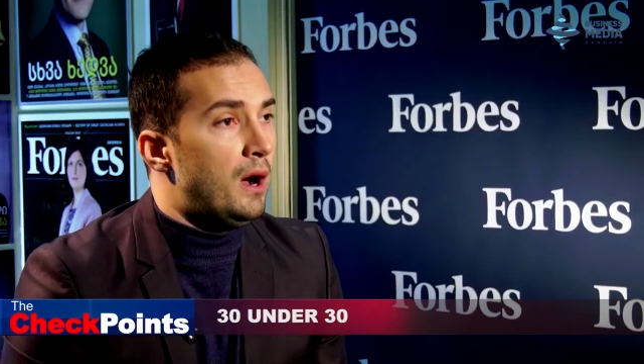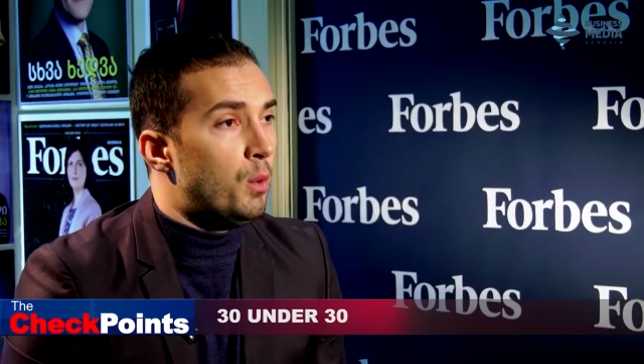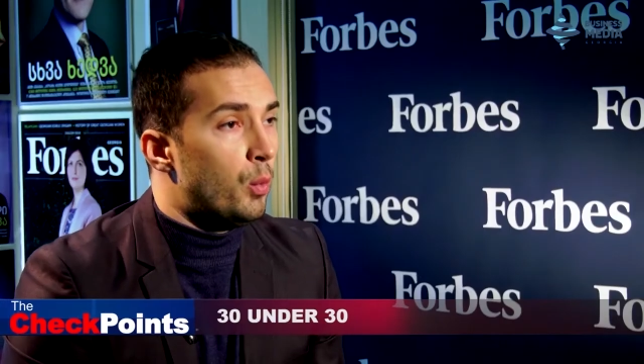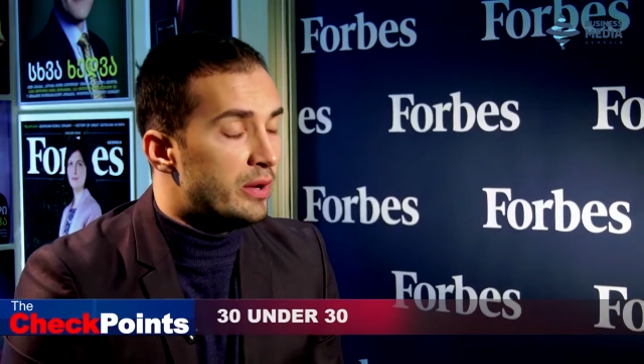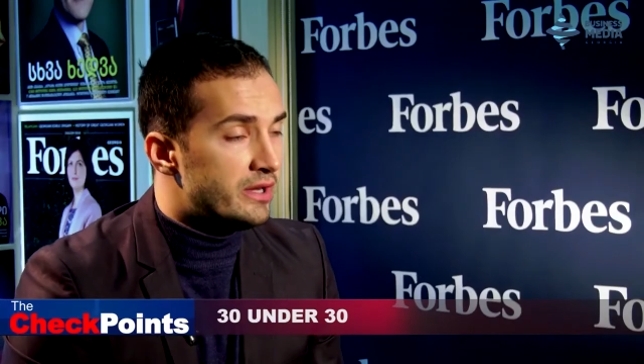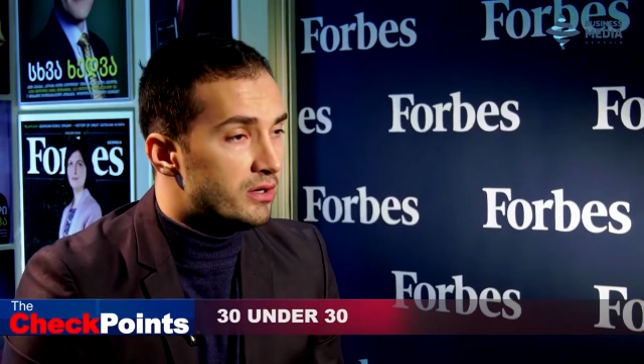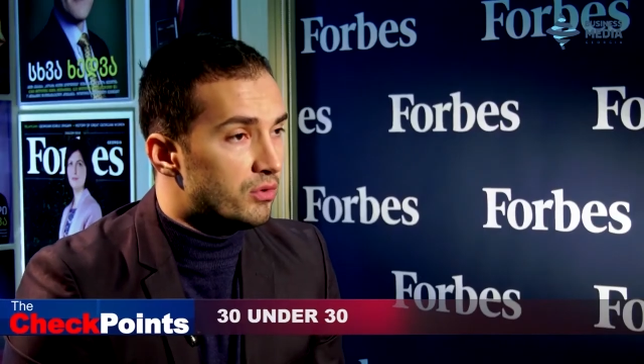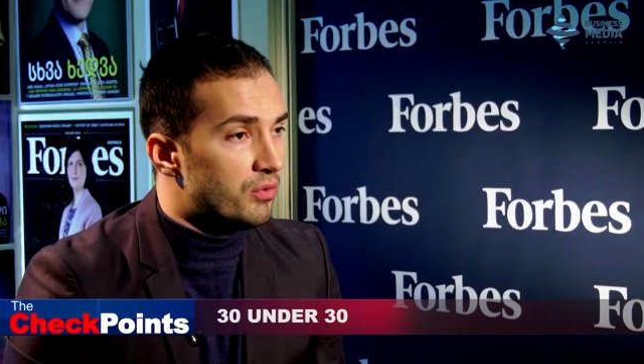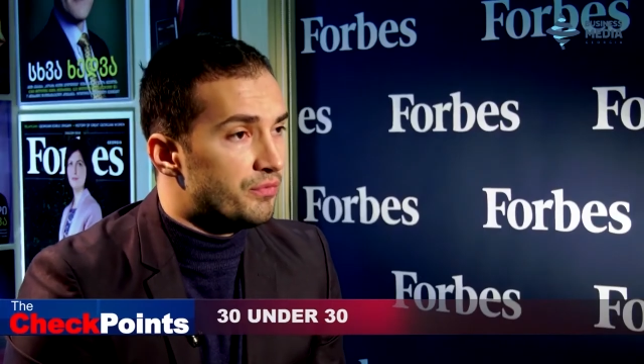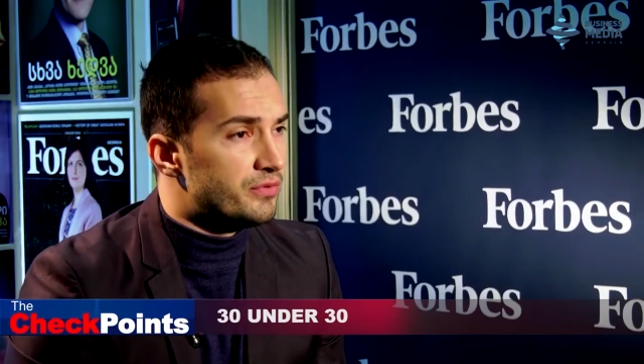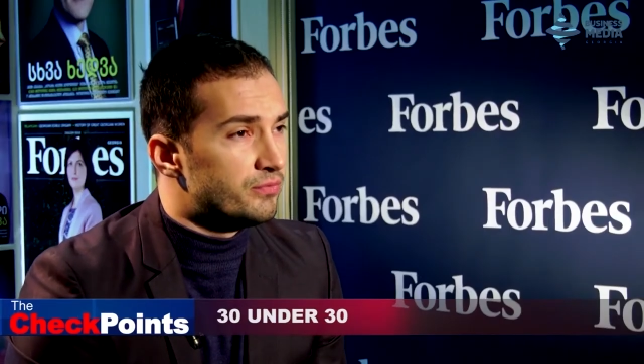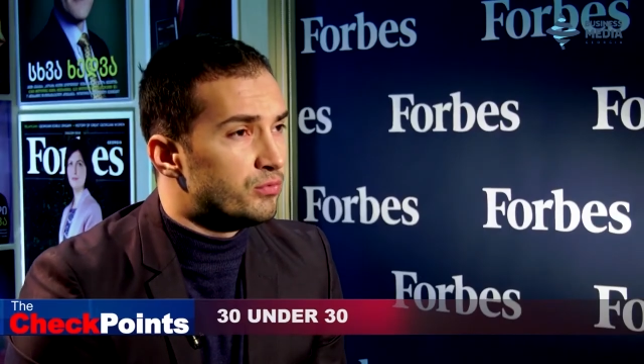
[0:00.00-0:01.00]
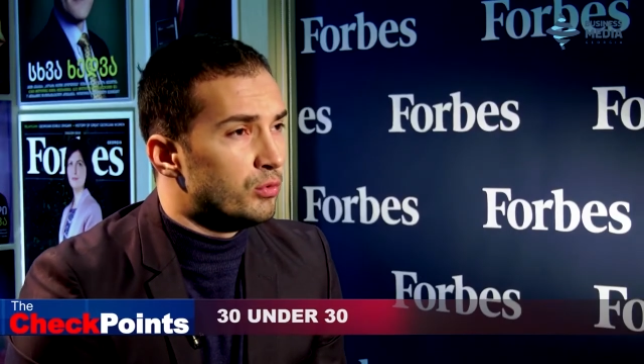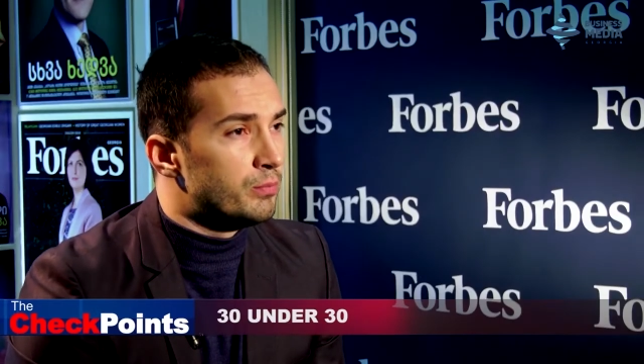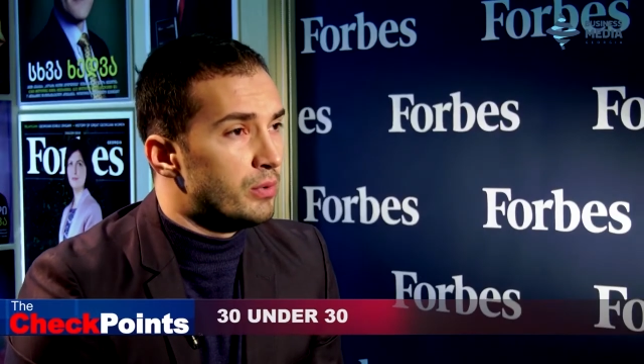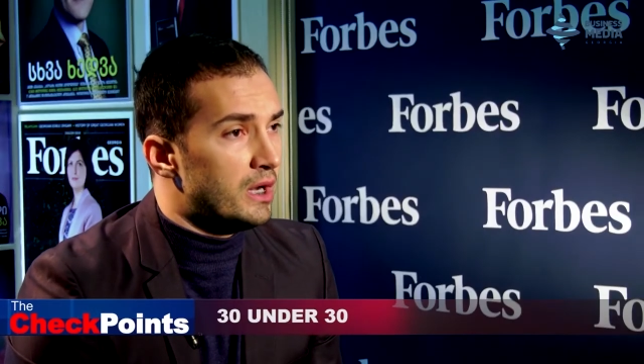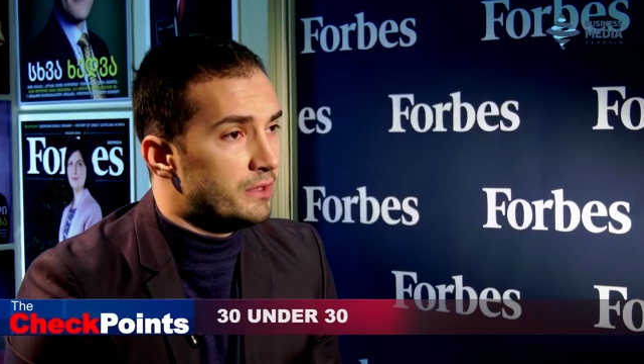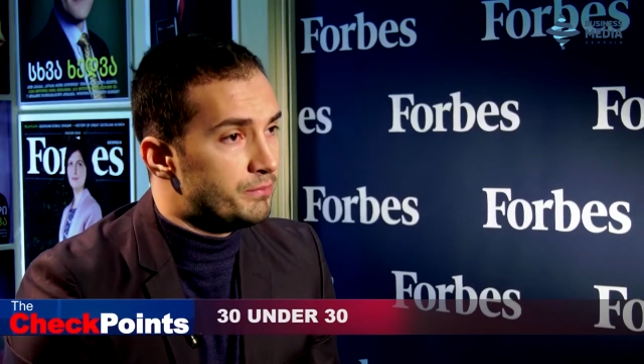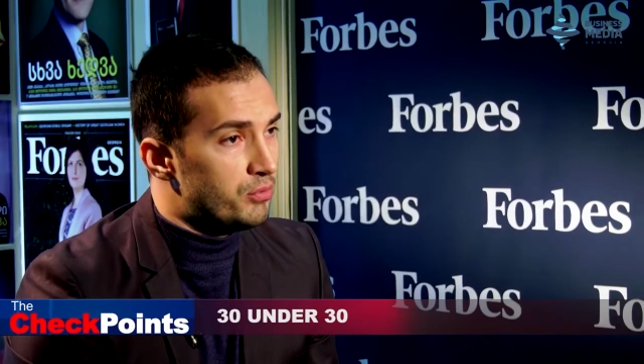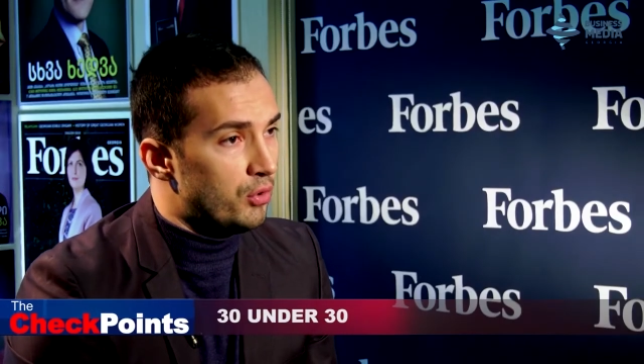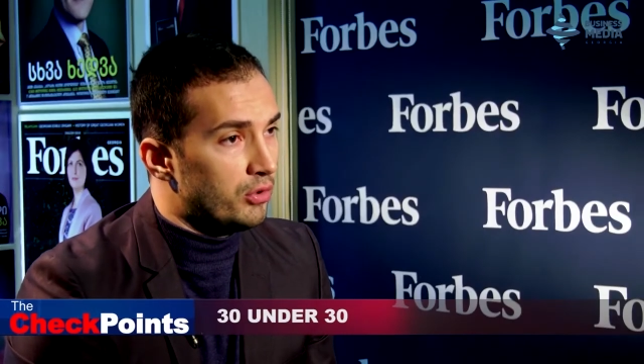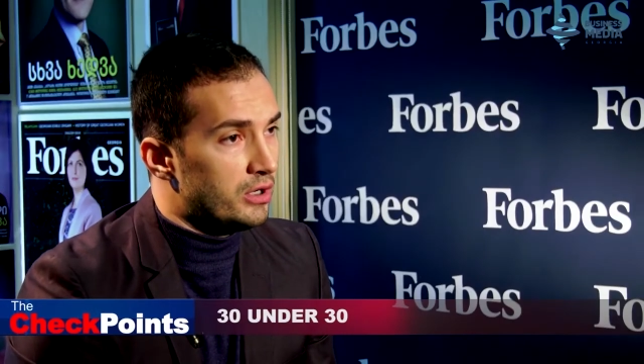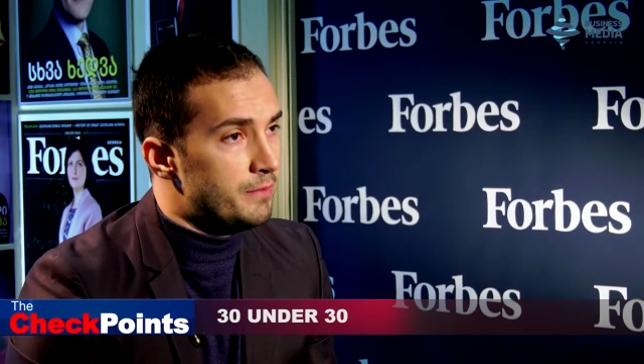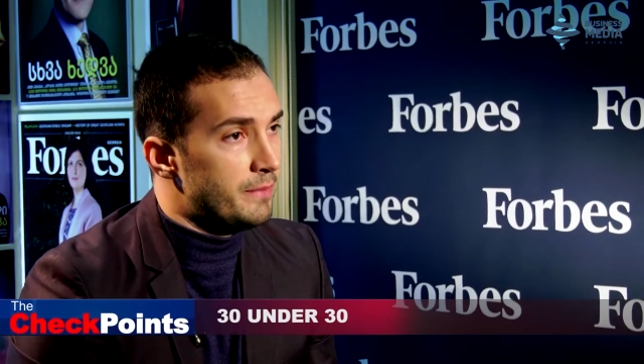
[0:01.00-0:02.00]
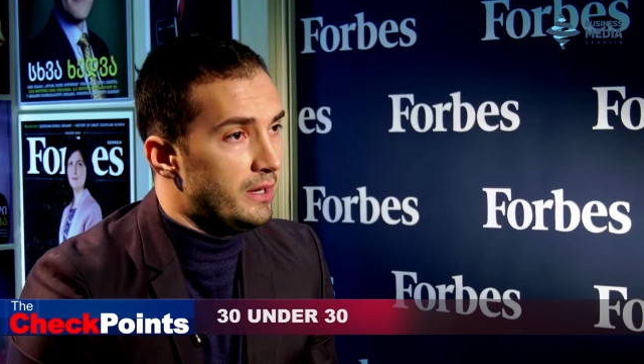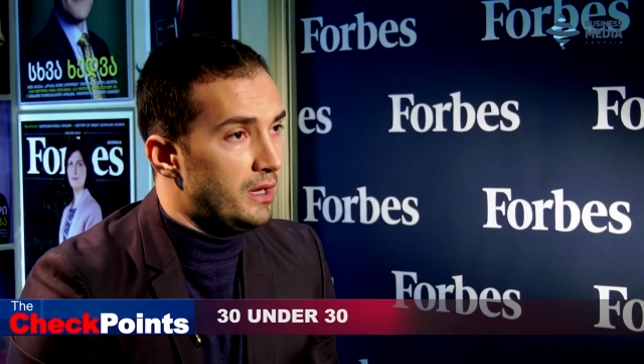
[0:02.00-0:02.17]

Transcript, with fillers: uh, winner of the Fulbright program.